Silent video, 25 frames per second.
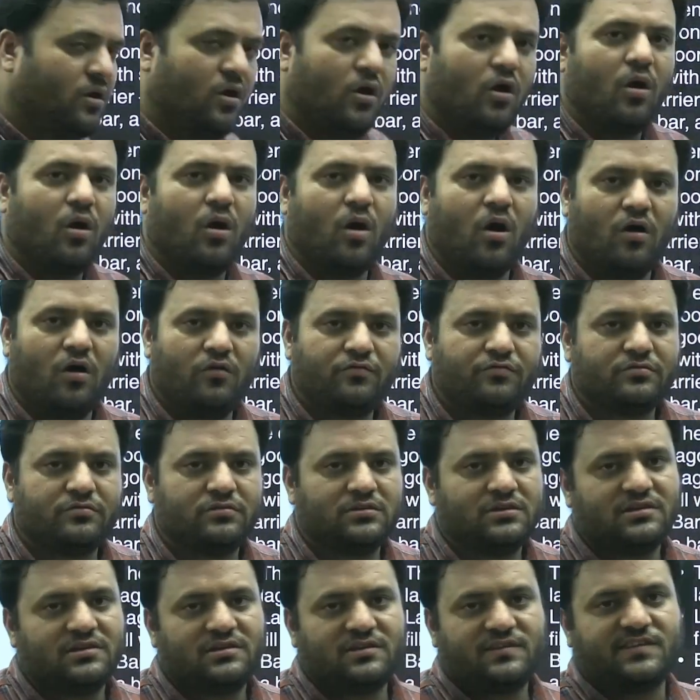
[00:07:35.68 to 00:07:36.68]
of
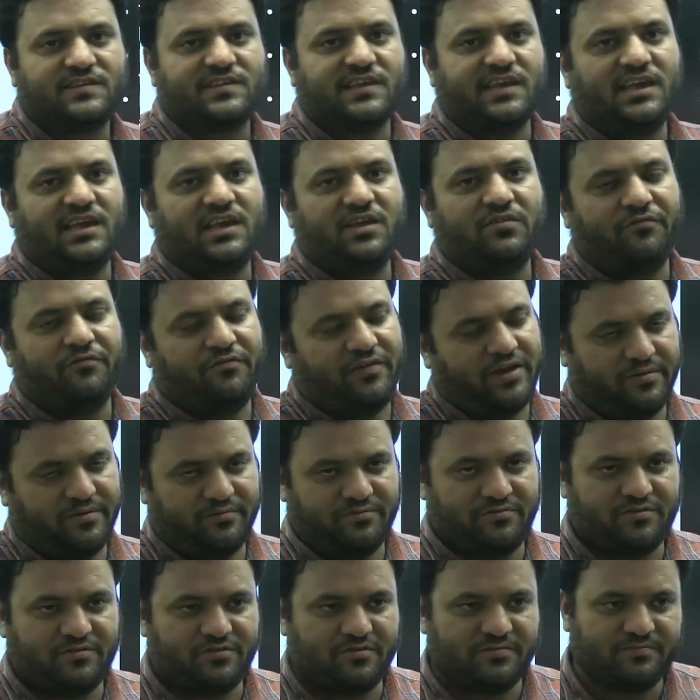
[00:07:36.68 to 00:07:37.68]
sea
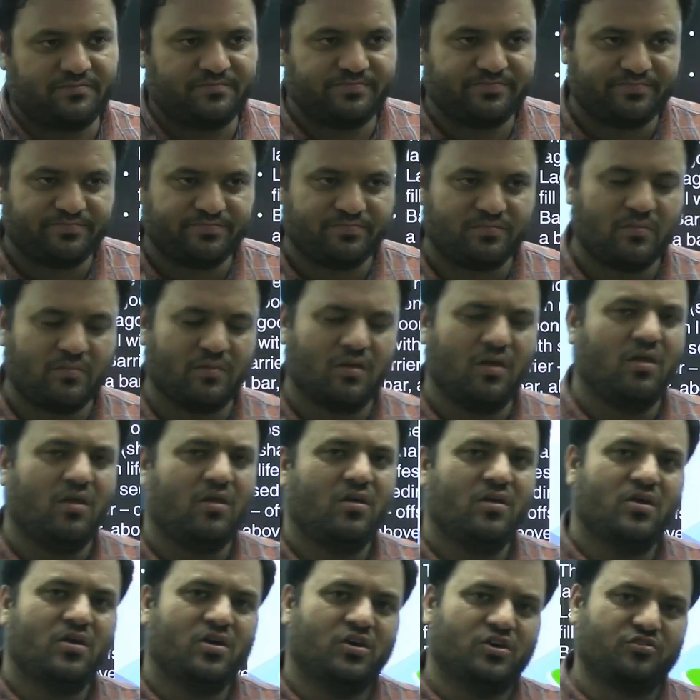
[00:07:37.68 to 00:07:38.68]
waves.
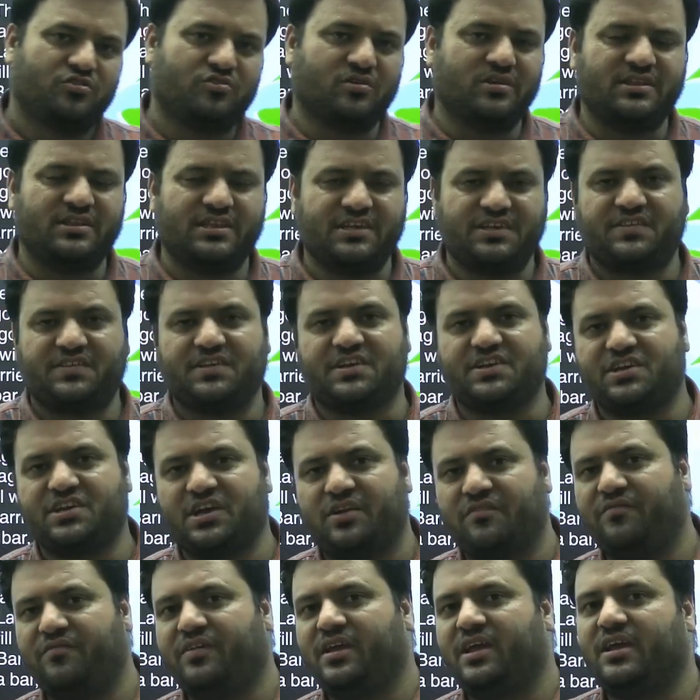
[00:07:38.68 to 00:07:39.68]
So in this session,
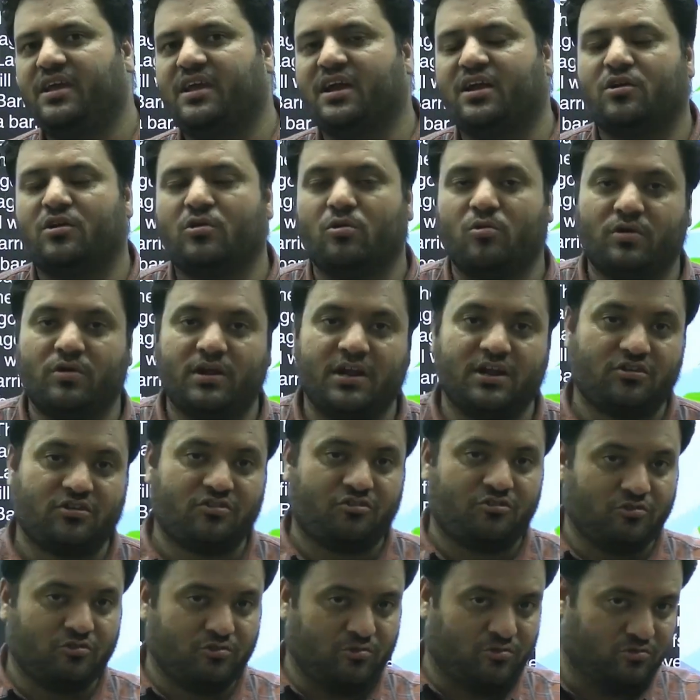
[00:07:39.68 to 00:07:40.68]
we concluded
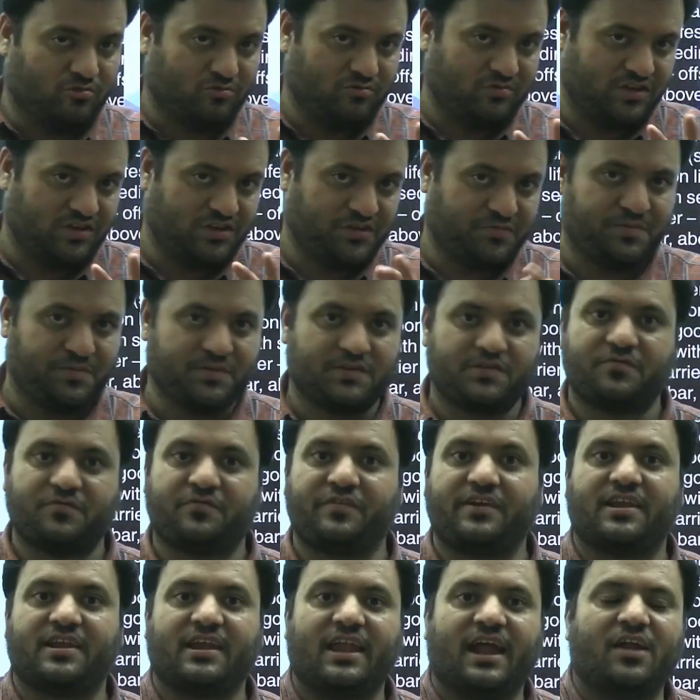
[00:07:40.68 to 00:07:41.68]
two specific
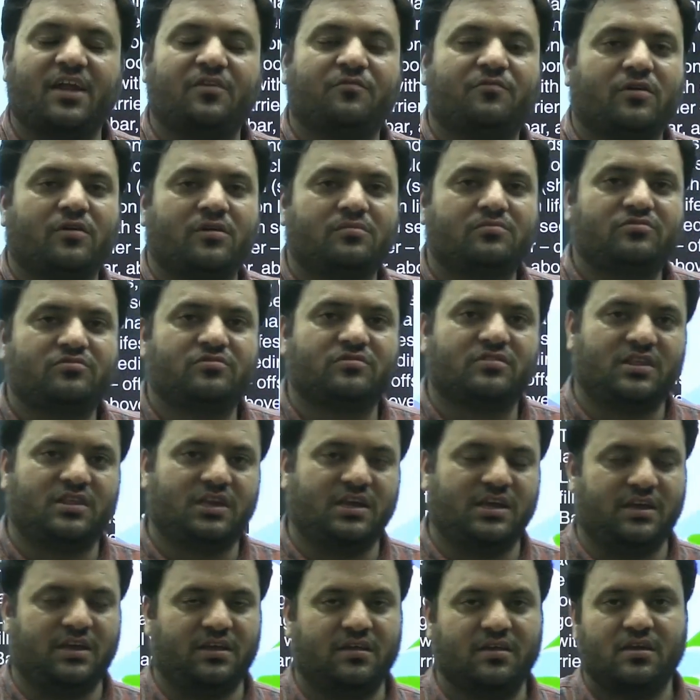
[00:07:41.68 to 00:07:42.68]
landforms. The
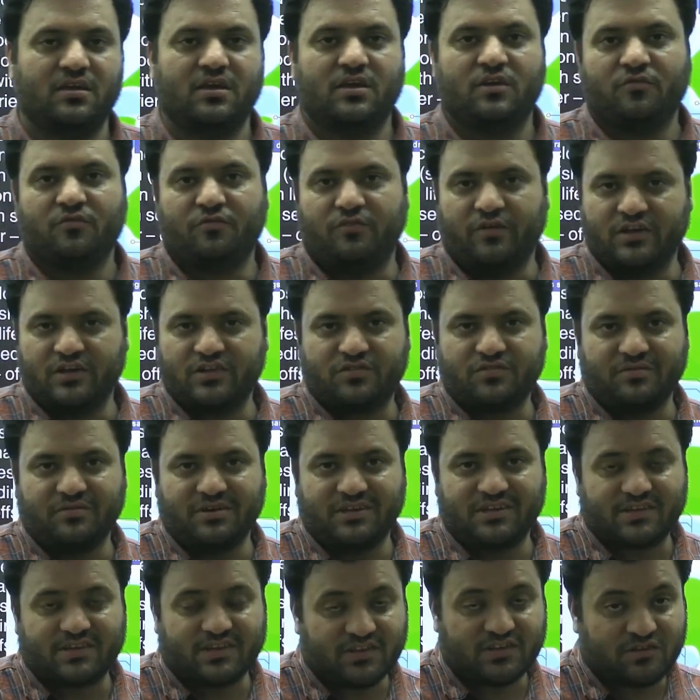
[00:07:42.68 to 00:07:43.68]
first we
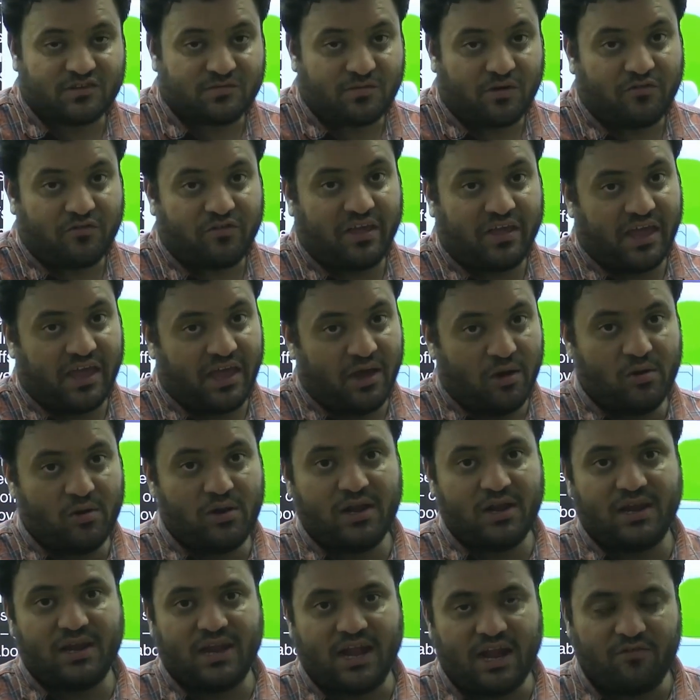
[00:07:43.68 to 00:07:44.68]
discussed about the aeolian
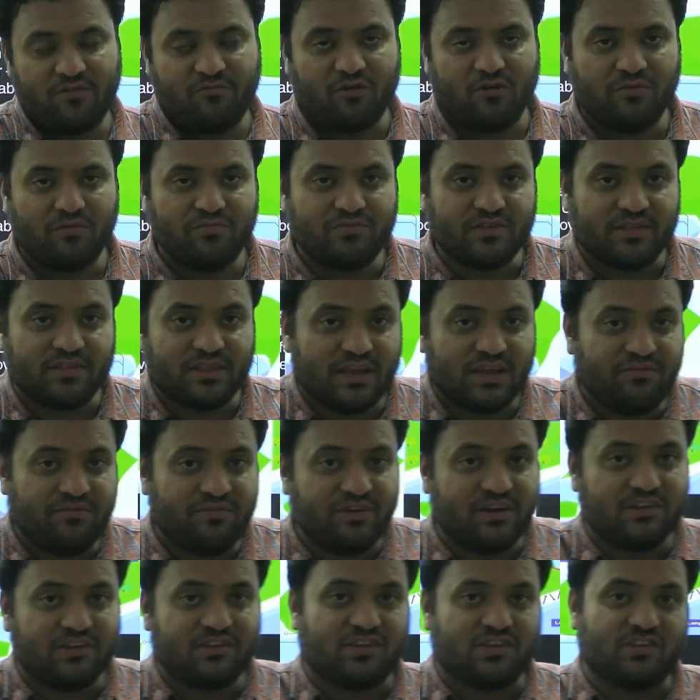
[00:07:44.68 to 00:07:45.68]
landforms, and then we
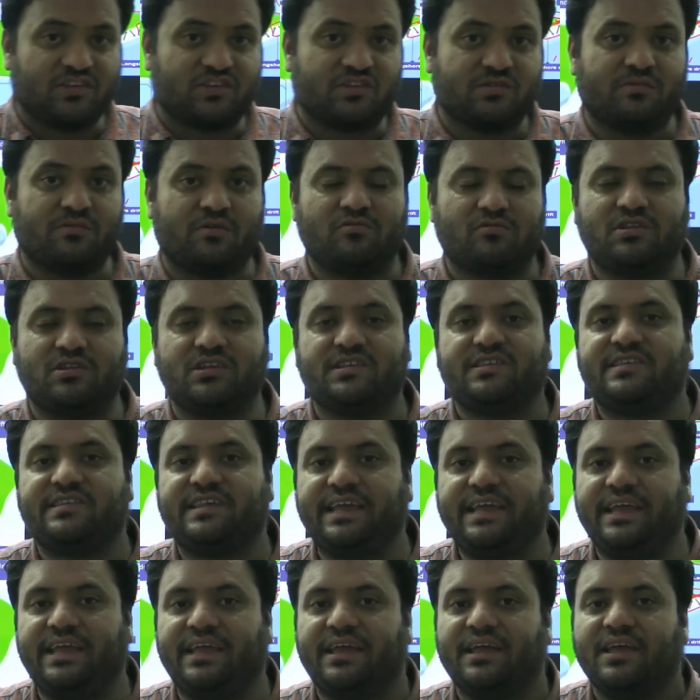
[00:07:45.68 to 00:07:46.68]
discussed about the
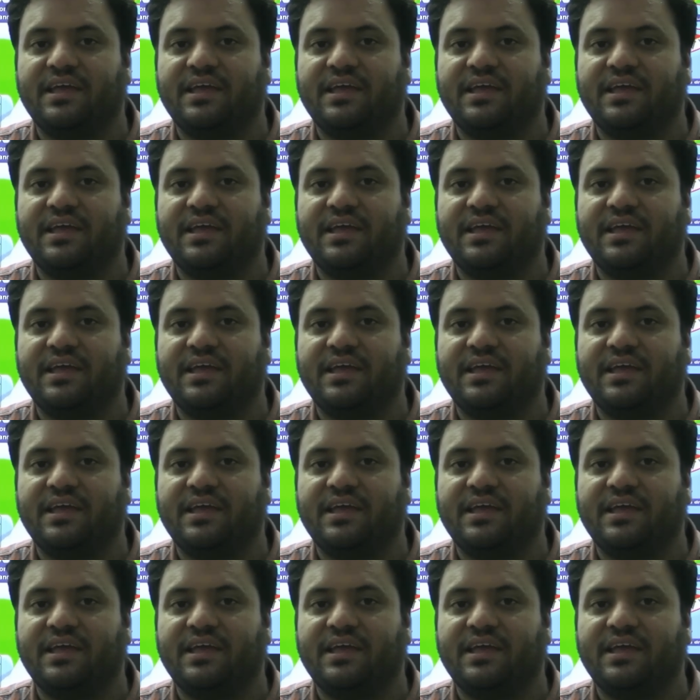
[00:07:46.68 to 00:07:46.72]
sea